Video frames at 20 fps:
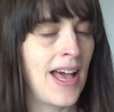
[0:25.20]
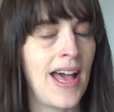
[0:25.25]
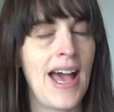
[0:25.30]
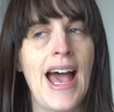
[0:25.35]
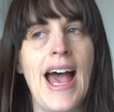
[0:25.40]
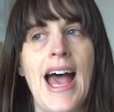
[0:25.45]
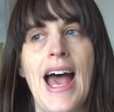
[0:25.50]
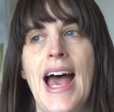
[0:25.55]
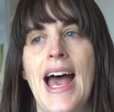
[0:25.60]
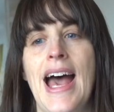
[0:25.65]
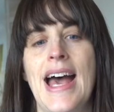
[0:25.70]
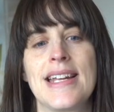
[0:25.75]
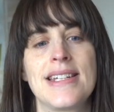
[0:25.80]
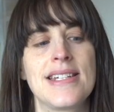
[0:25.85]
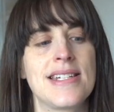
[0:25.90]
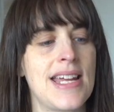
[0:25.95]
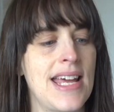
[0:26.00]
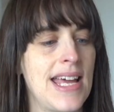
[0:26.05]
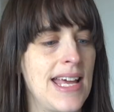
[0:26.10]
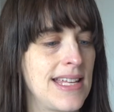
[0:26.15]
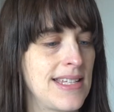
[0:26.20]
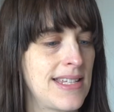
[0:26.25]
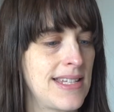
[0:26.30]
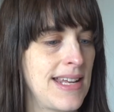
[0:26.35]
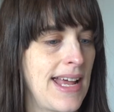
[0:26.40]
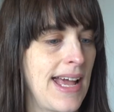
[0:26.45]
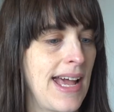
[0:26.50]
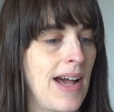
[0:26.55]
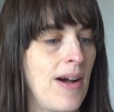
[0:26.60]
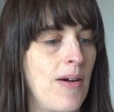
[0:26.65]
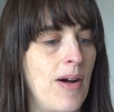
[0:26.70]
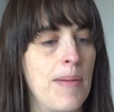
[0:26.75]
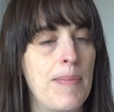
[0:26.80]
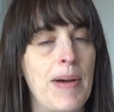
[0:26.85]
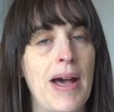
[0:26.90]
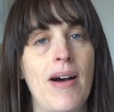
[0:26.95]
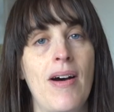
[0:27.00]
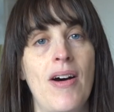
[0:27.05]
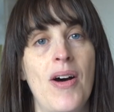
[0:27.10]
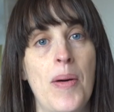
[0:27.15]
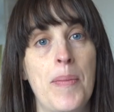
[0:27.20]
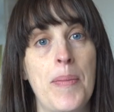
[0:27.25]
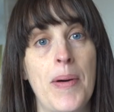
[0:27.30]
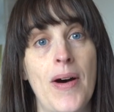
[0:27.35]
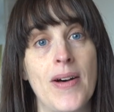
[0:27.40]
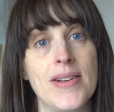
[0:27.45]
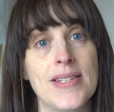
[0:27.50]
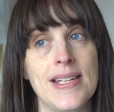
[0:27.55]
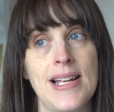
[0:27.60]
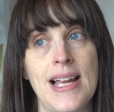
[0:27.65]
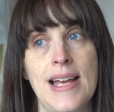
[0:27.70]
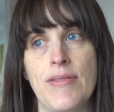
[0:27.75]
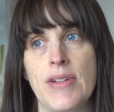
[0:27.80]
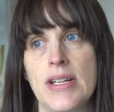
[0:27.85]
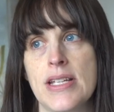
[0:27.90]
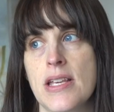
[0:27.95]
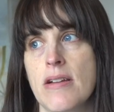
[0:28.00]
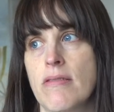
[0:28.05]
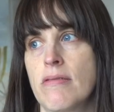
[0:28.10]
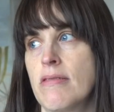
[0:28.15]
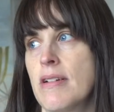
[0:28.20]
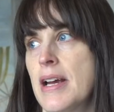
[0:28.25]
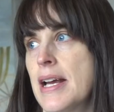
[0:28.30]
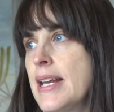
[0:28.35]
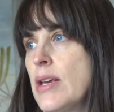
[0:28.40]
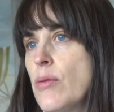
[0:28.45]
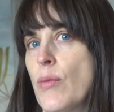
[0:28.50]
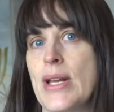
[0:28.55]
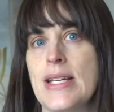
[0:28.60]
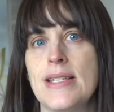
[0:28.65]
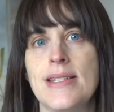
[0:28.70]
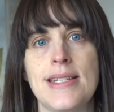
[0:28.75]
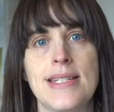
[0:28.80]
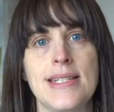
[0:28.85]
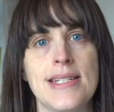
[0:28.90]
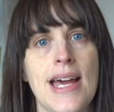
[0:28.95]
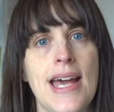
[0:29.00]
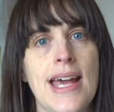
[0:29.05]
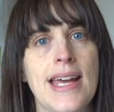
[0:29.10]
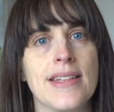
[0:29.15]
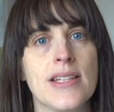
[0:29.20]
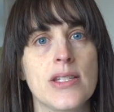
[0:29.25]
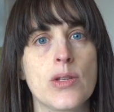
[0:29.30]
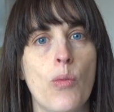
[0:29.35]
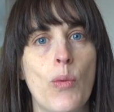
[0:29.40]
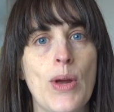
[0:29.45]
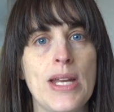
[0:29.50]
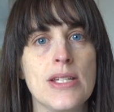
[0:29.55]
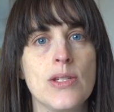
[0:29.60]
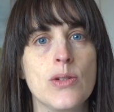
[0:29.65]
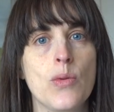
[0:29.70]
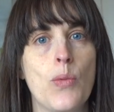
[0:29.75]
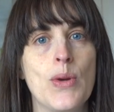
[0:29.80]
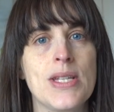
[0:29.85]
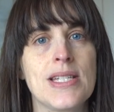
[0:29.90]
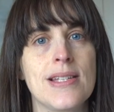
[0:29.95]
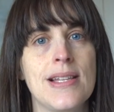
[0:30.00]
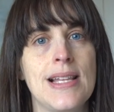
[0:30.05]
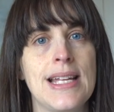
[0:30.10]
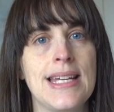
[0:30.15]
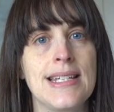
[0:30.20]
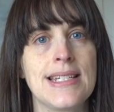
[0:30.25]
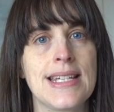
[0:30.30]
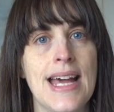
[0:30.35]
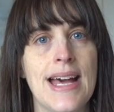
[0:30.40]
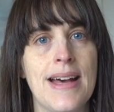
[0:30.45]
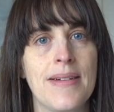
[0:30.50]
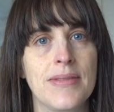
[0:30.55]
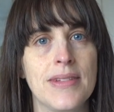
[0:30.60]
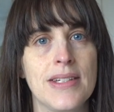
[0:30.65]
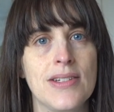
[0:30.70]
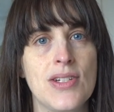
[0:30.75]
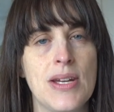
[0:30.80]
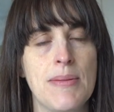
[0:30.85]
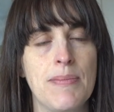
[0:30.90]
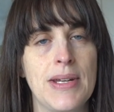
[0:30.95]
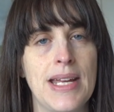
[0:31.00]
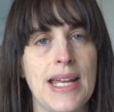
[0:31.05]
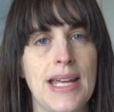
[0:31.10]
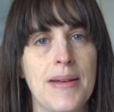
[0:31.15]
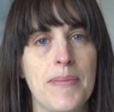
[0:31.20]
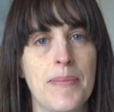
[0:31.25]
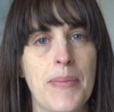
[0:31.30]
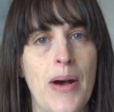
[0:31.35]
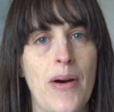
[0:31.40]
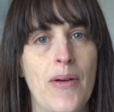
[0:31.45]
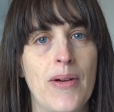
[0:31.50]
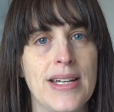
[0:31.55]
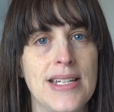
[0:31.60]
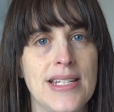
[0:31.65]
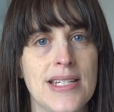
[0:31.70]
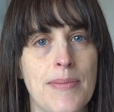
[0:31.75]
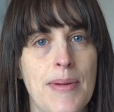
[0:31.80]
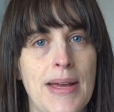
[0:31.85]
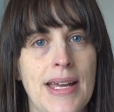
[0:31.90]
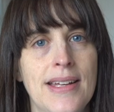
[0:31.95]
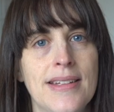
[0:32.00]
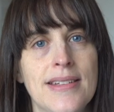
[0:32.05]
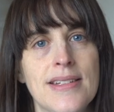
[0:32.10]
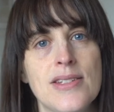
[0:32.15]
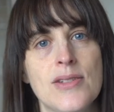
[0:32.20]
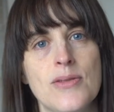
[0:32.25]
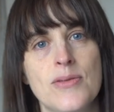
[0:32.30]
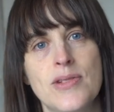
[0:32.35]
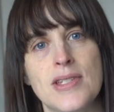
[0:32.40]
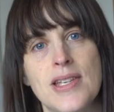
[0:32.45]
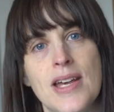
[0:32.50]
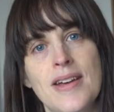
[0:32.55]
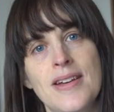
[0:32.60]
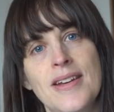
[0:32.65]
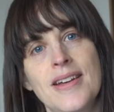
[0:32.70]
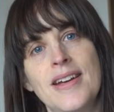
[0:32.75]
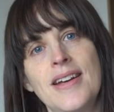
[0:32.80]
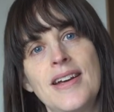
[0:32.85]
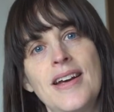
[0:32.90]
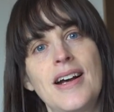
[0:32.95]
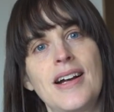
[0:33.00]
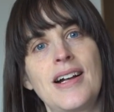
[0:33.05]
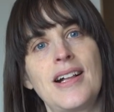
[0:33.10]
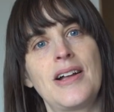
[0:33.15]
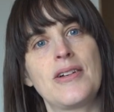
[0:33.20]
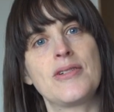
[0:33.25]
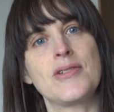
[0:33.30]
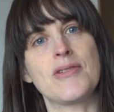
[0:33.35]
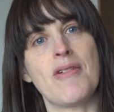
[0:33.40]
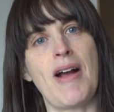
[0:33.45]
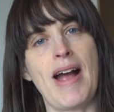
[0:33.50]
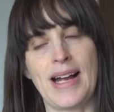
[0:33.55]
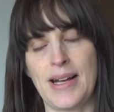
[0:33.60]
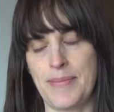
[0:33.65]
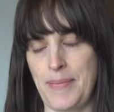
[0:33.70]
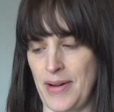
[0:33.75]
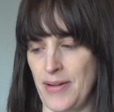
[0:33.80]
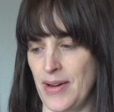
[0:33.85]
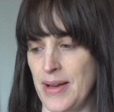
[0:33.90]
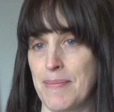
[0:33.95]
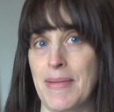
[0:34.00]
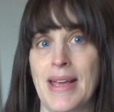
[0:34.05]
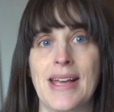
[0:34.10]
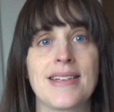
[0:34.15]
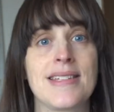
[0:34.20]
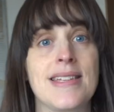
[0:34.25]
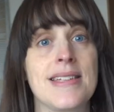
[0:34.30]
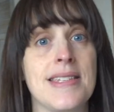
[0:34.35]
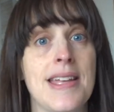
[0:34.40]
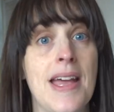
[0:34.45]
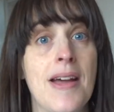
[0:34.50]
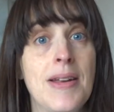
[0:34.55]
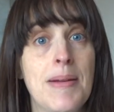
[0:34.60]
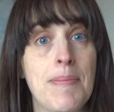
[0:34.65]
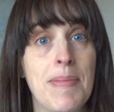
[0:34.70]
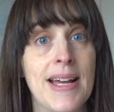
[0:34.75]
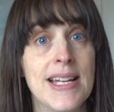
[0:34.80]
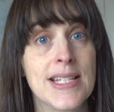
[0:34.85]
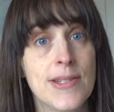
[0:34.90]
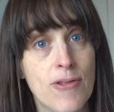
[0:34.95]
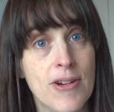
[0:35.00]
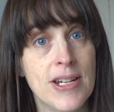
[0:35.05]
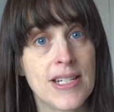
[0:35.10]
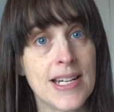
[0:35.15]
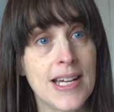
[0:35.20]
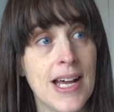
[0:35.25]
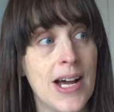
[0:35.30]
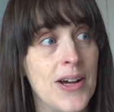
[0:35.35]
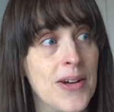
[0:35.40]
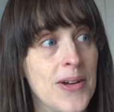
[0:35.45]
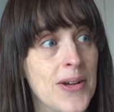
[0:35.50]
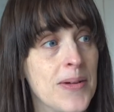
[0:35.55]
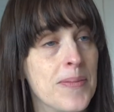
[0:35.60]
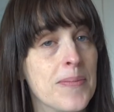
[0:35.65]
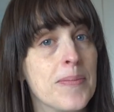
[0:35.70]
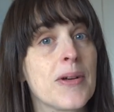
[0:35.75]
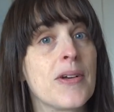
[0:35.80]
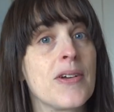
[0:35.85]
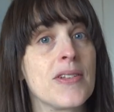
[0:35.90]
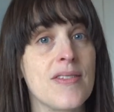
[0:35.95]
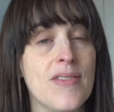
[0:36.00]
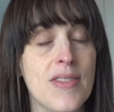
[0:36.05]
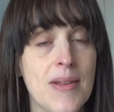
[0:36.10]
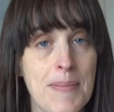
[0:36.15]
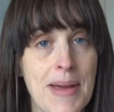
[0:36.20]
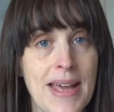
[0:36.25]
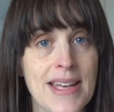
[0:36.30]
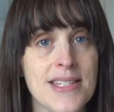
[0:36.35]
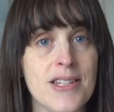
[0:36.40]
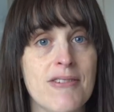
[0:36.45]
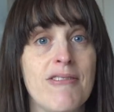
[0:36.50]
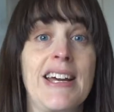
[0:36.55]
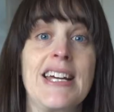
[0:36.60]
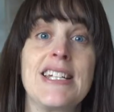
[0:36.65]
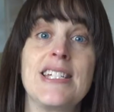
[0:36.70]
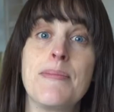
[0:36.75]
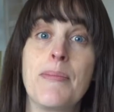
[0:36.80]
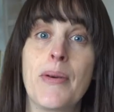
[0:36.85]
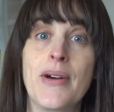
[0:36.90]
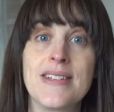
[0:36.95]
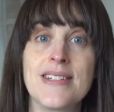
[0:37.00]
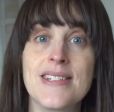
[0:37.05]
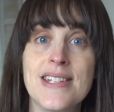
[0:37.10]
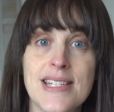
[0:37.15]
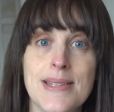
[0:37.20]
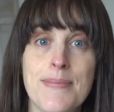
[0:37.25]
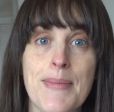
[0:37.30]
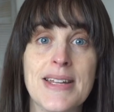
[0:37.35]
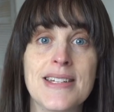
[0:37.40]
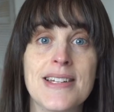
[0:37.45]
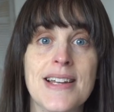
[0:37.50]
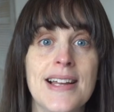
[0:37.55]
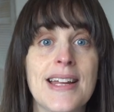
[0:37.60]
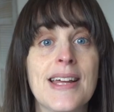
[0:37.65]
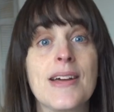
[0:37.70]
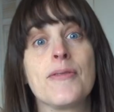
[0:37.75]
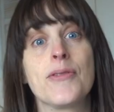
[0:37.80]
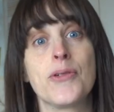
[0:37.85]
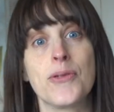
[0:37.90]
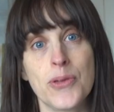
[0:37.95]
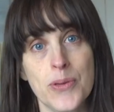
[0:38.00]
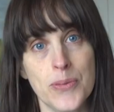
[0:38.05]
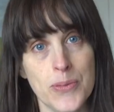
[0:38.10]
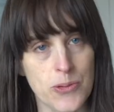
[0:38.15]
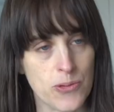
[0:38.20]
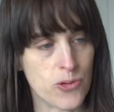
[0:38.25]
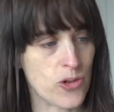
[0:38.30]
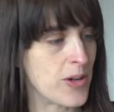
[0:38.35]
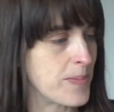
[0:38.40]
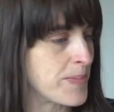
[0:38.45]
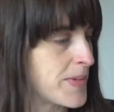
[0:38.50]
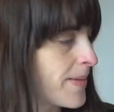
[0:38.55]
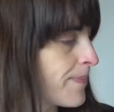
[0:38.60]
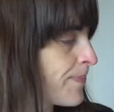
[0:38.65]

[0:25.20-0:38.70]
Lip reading: And it's now about 11:30. It's a really windy day and there's wind whistling down the chimney behind me. There's also a clothes rack behind me because it's the only place for it to go because of the mess created by the dismantling of all the wardrobes.